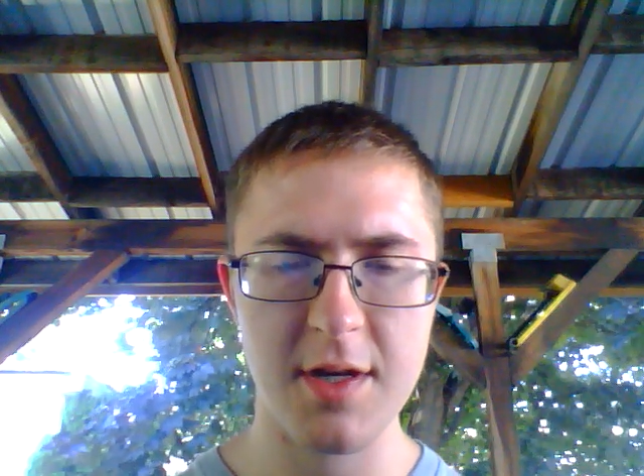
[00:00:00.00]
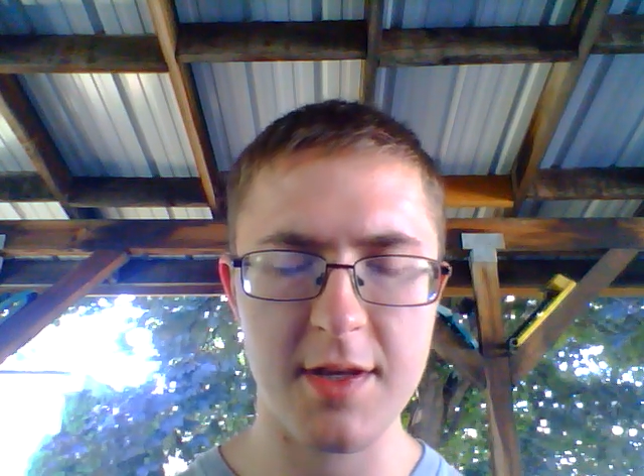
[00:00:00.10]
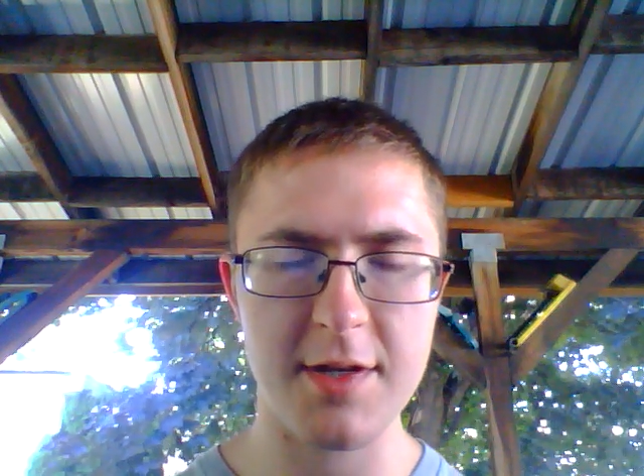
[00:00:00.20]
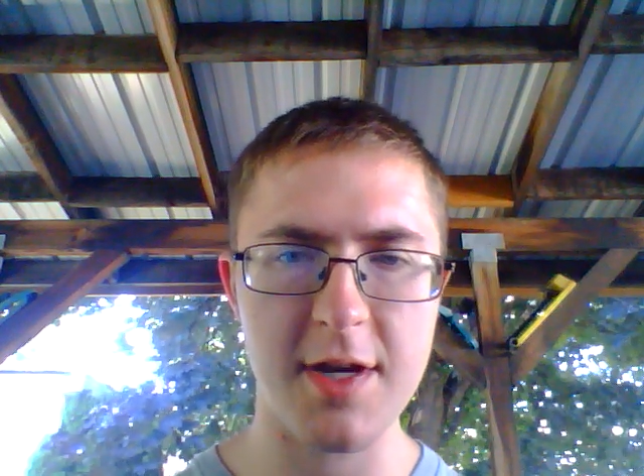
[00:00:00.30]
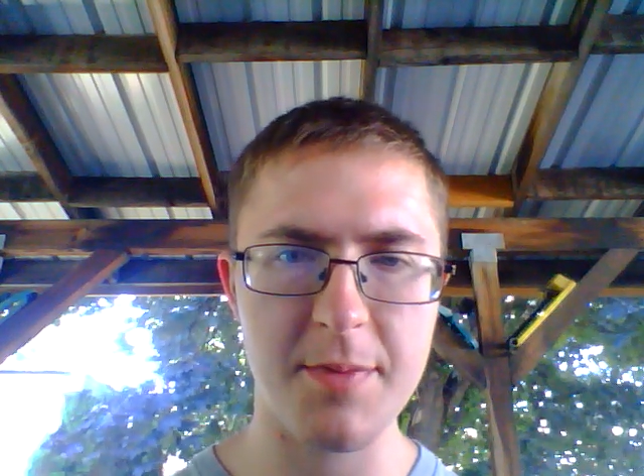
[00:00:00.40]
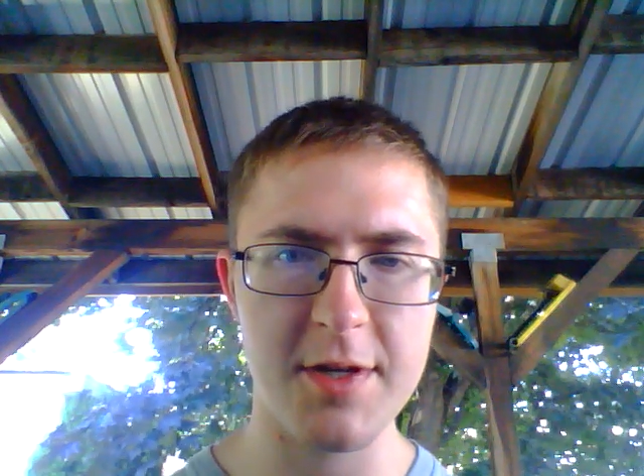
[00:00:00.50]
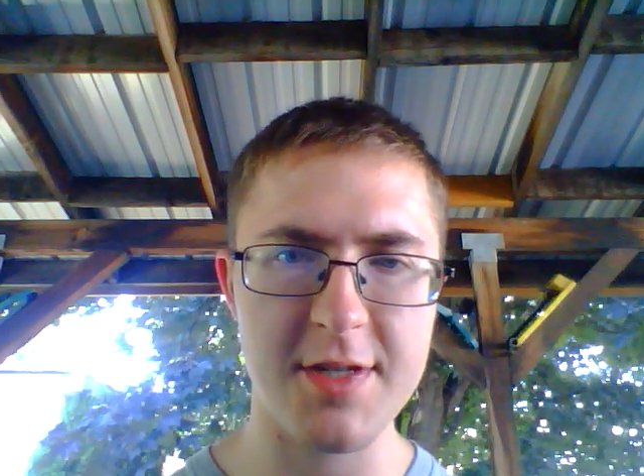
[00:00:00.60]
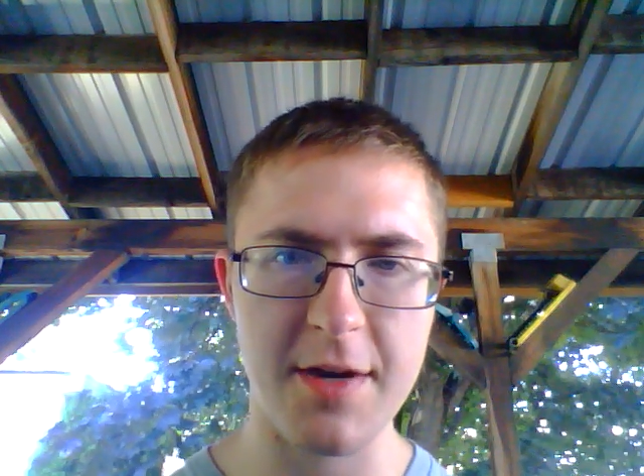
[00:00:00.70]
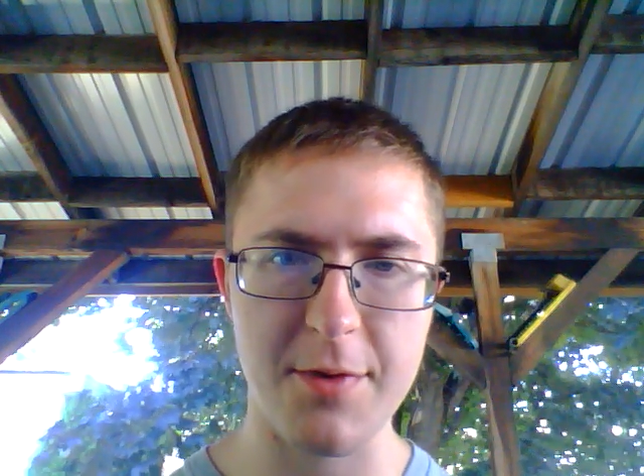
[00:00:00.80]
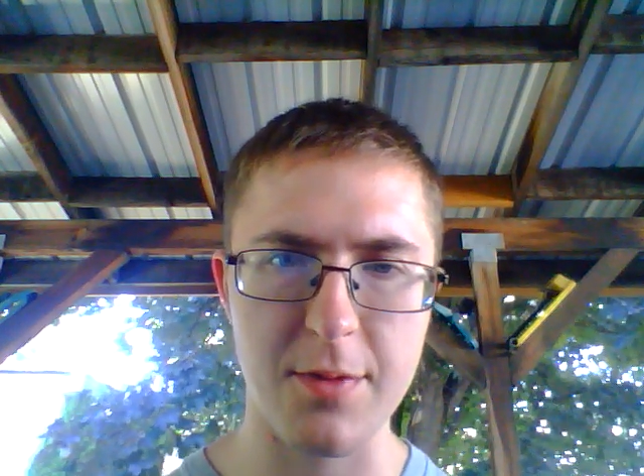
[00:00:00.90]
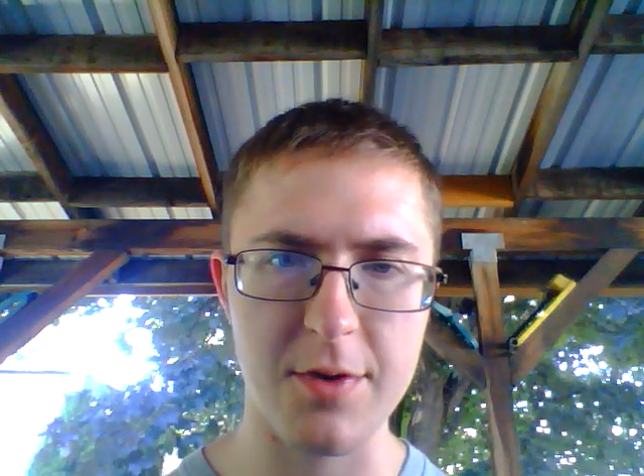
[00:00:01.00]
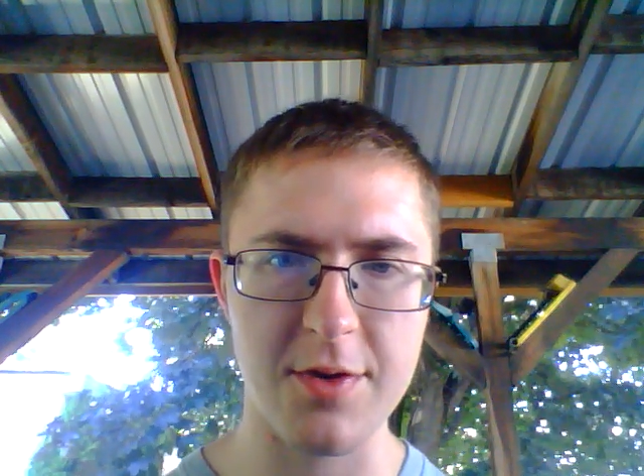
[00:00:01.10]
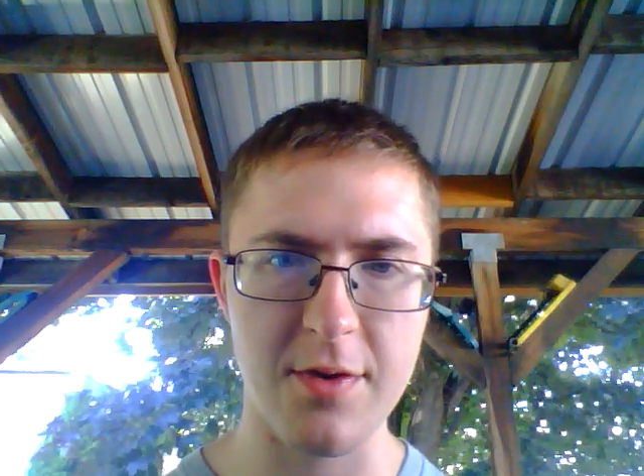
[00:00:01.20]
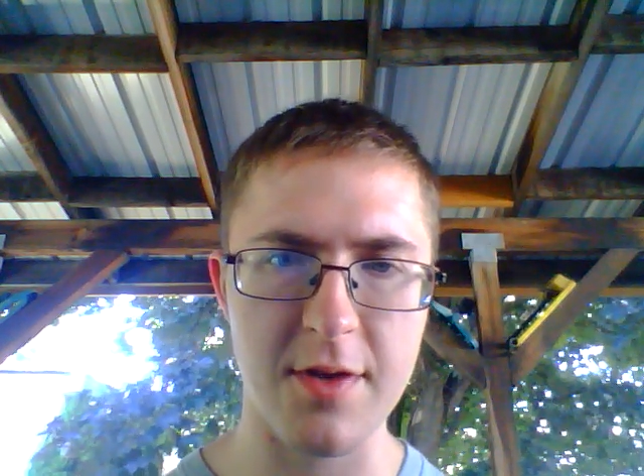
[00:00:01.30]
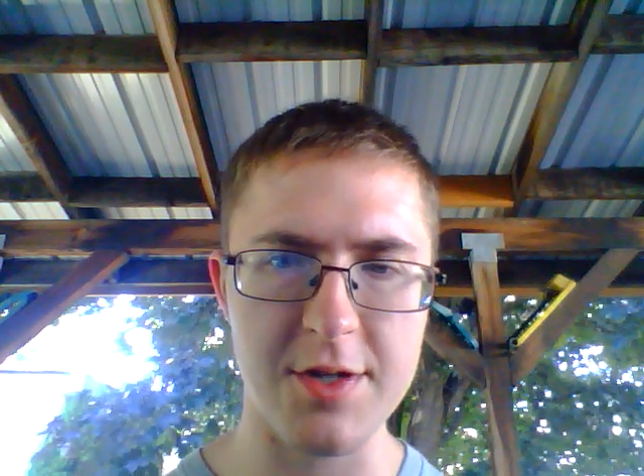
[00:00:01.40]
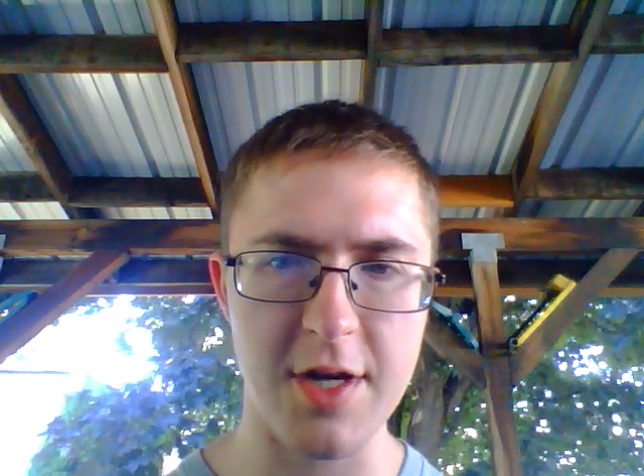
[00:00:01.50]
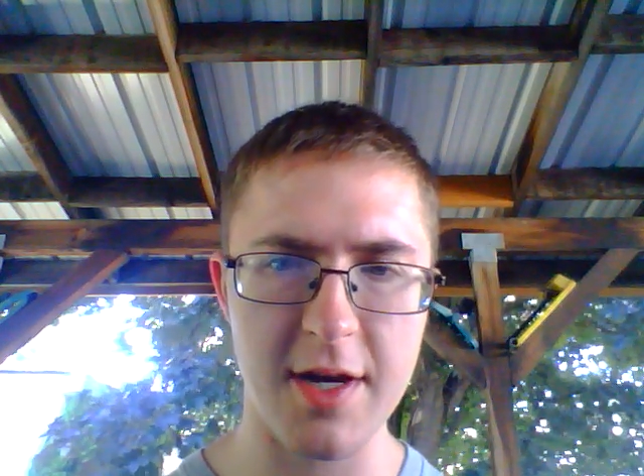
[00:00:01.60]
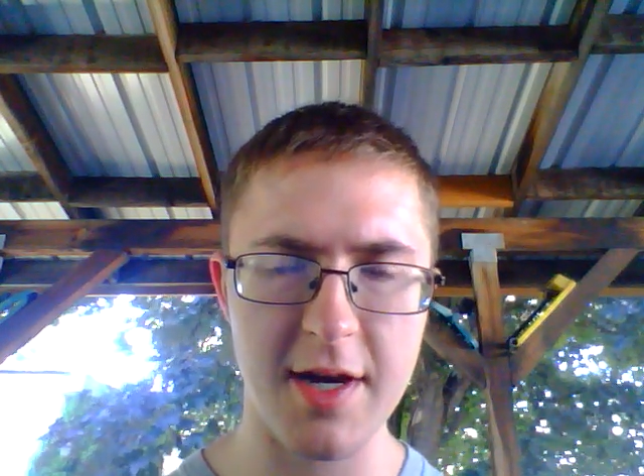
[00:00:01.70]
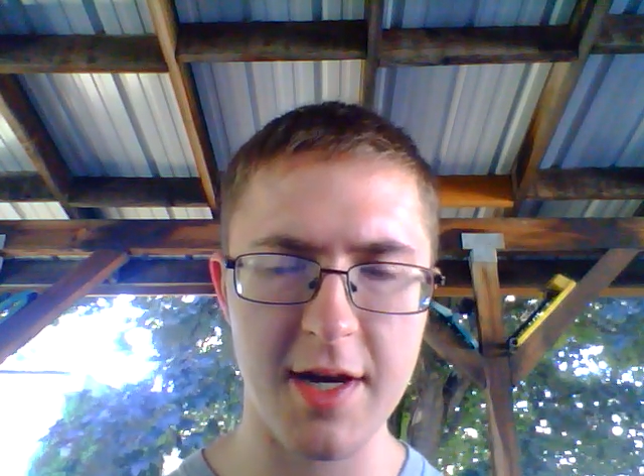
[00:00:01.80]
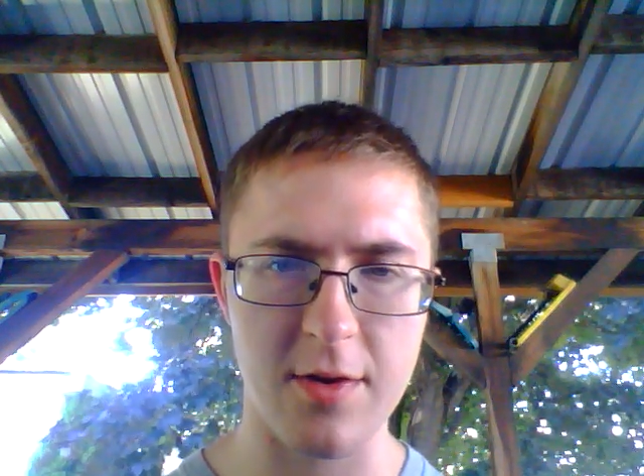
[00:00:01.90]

that take place after the Return of the Jedi,